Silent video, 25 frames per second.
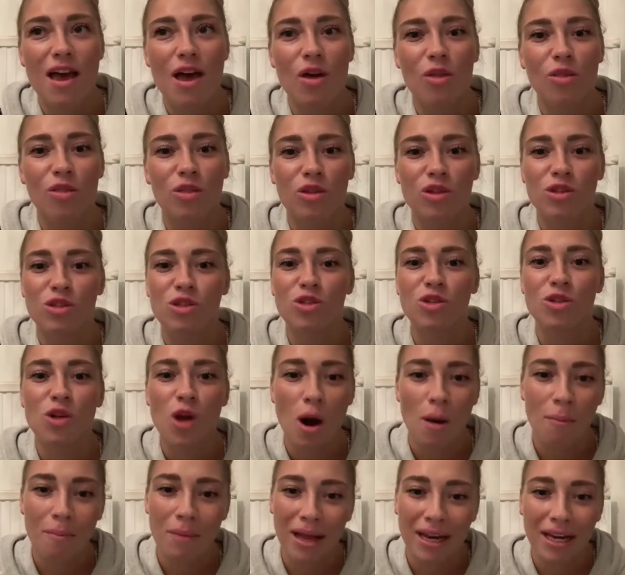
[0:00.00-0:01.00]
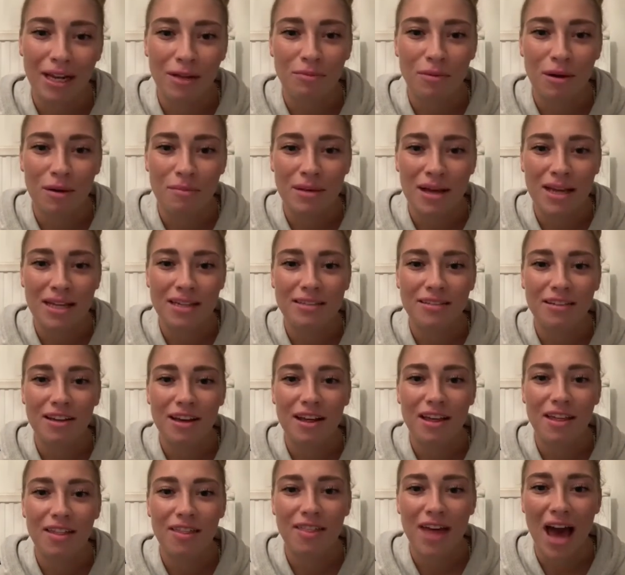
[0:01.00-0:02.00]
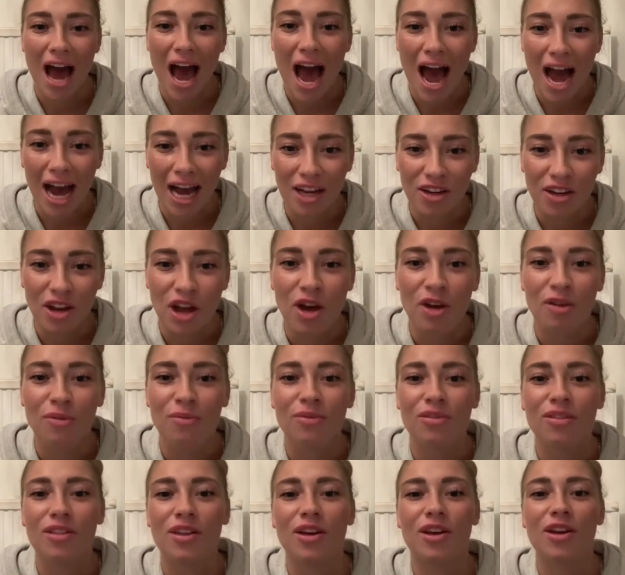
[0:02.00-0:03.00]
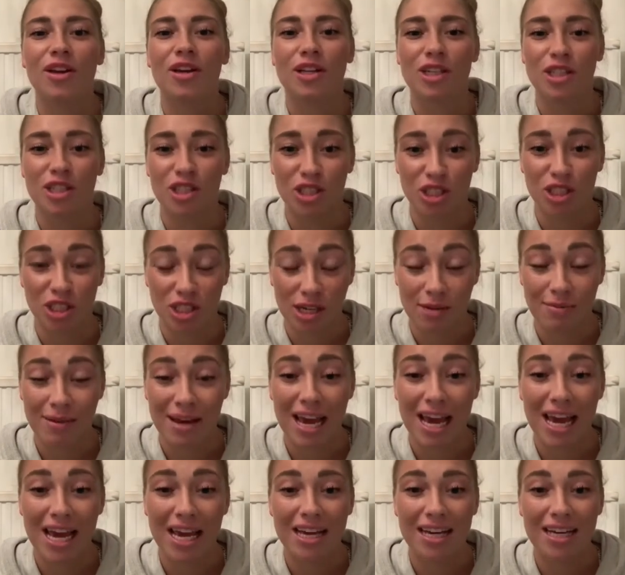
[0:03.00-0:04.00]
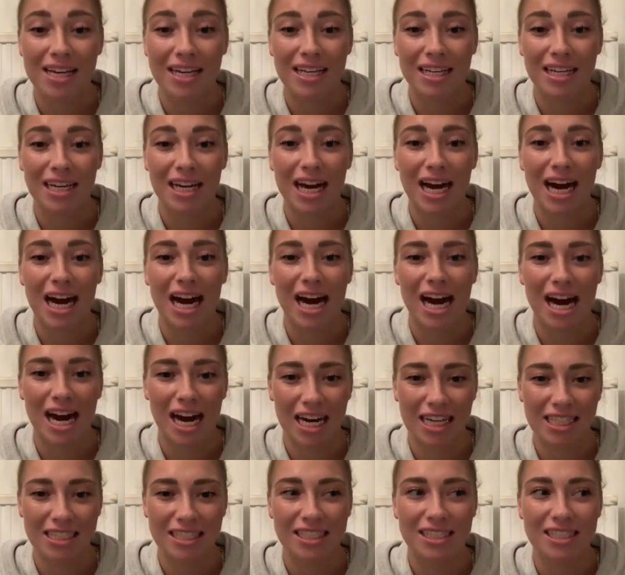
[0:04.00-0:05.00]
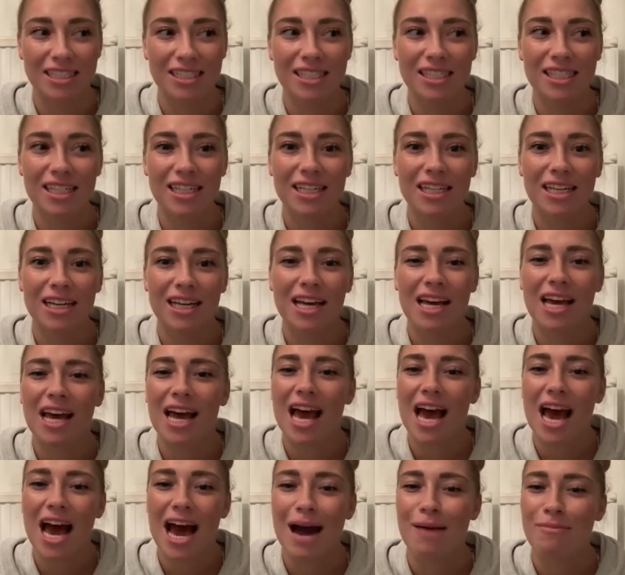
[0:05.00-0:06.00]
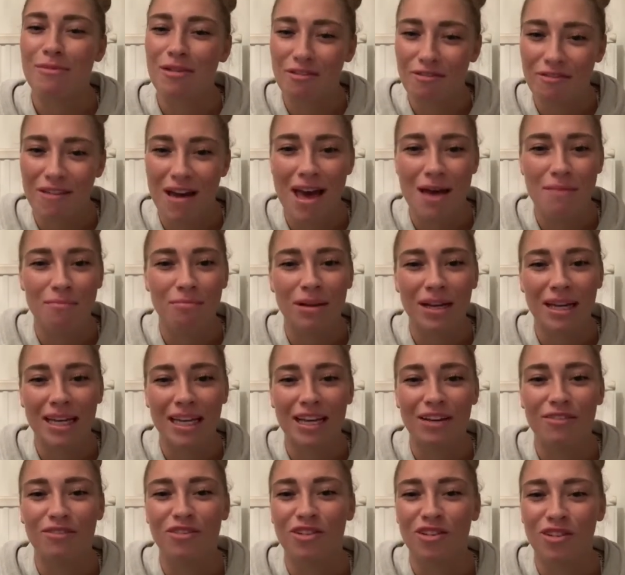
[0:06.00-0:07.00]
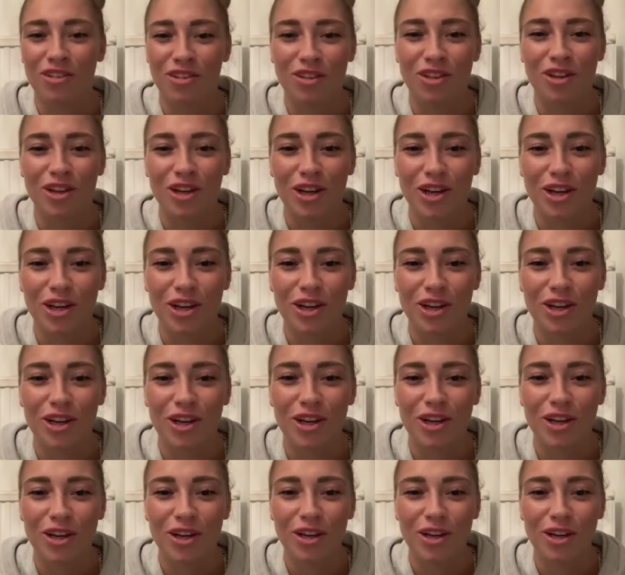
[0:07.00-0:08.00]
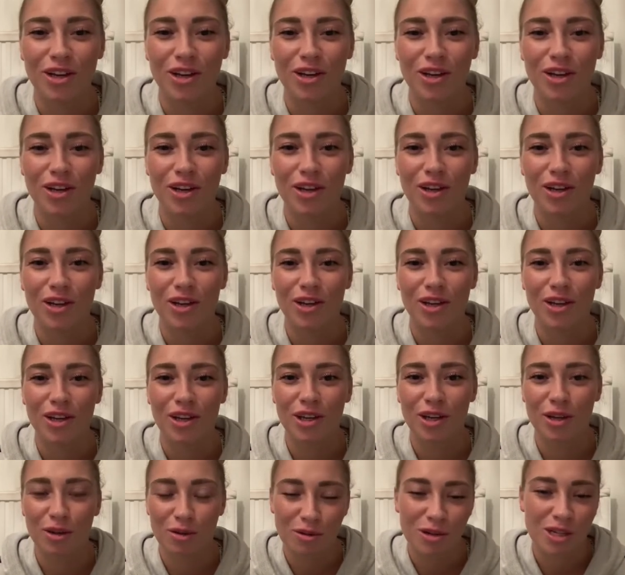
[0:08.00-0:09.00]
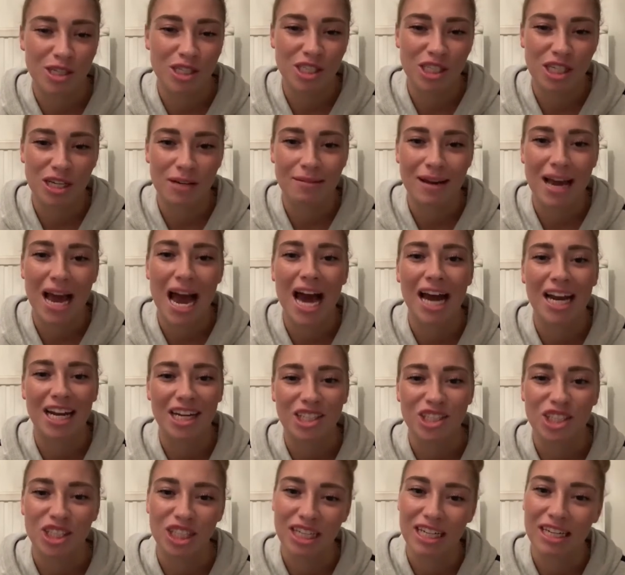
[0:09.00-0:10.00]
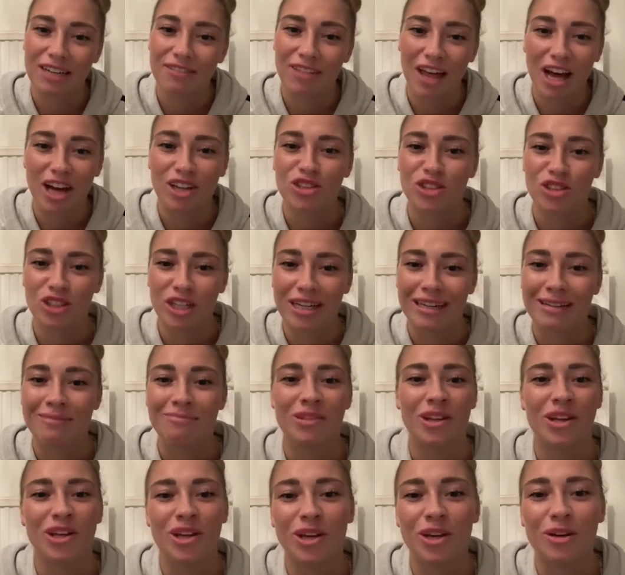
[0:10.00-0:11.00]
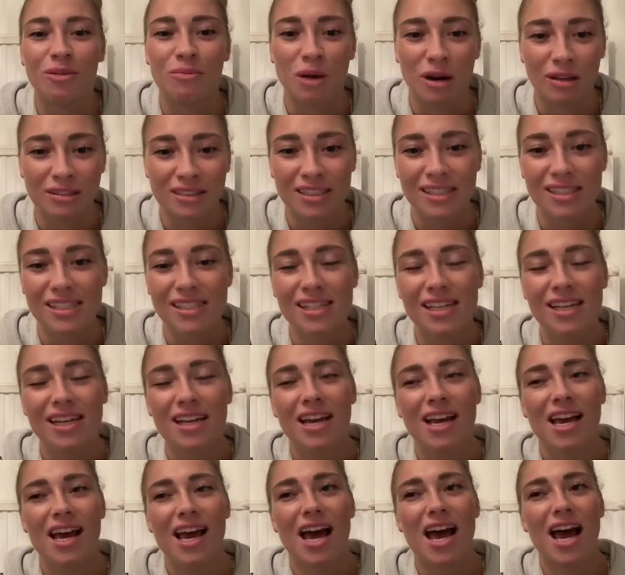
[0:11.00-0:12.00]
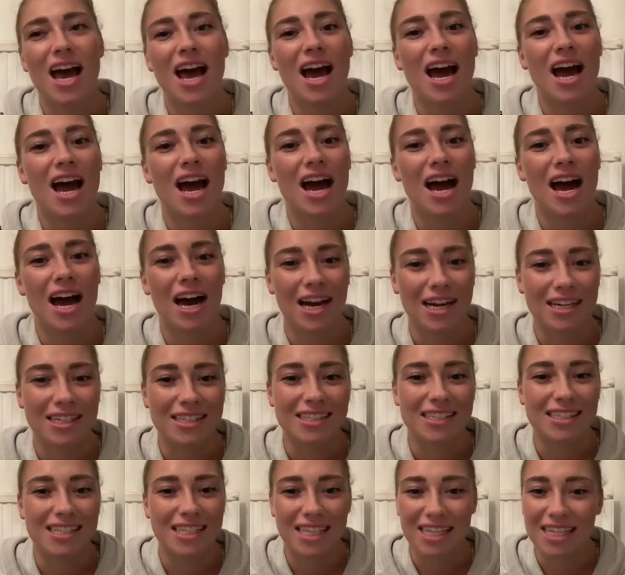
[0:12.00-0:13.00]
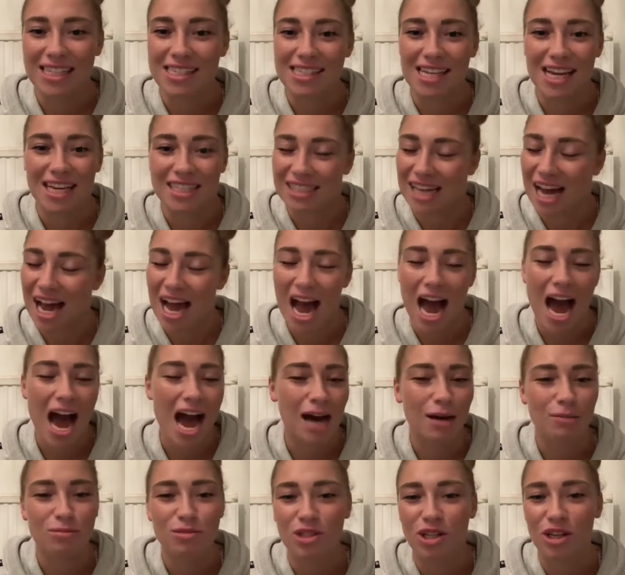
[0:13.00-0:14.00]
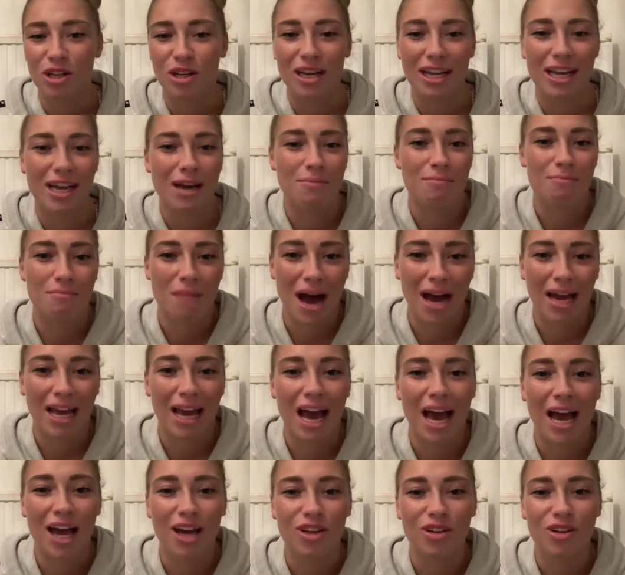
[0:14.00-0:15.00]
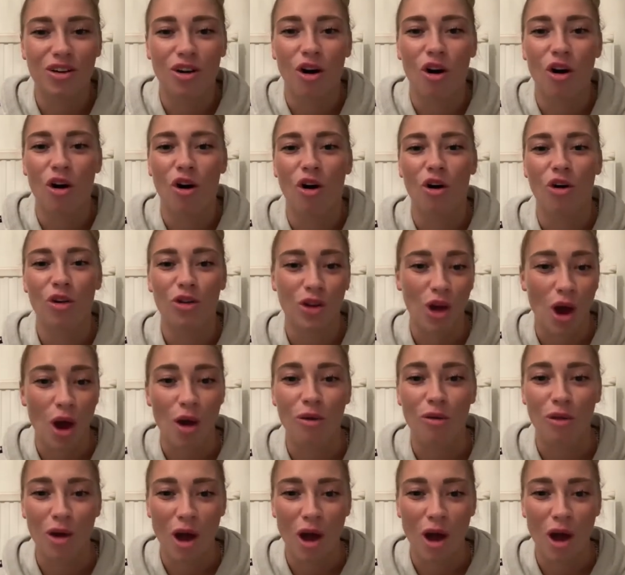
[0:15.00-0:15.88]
There's not many women that I know that can do it. And I'm a firm believer that you can do it and achieve that dream that you want. And he said, I absolutely admire your go.